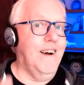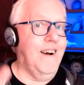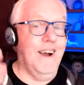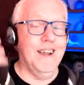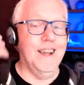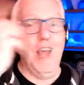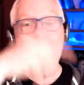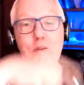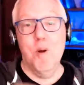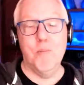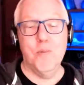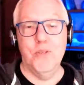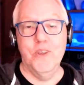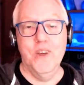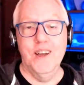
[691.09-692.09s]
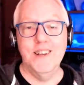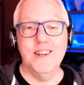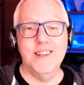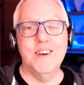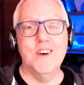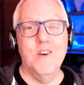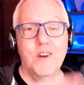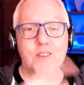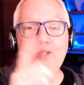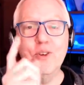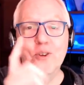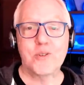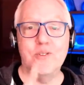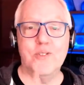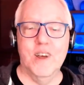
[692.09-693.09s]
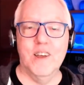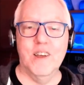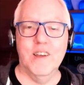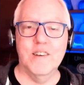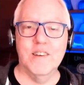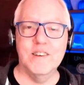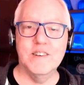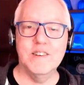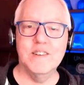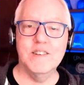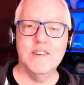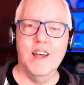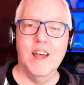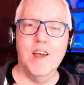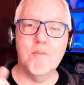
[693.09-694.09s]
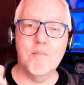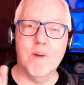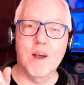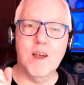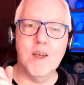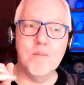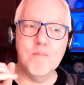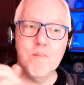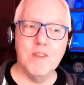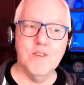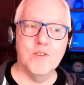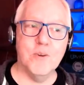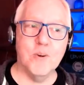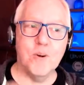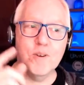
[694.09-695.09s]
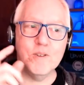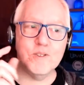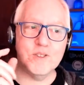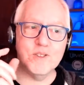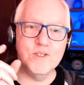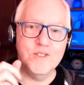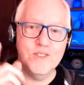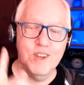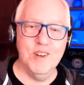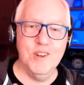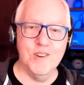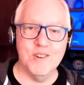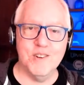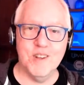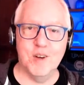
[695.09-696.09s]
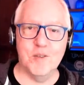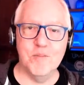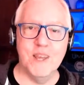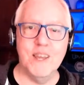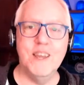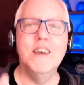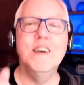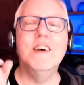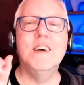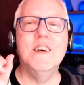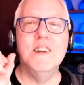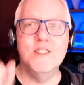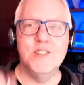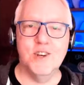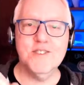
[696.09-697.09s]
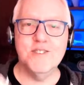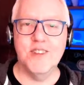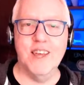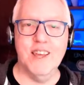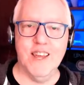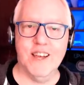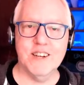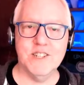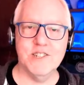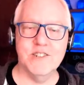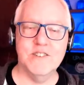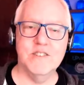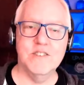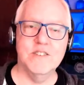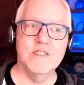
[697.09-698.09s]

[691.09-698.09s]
I came up with the idea on Tuesday, and my mentors continue to tell me, just take action.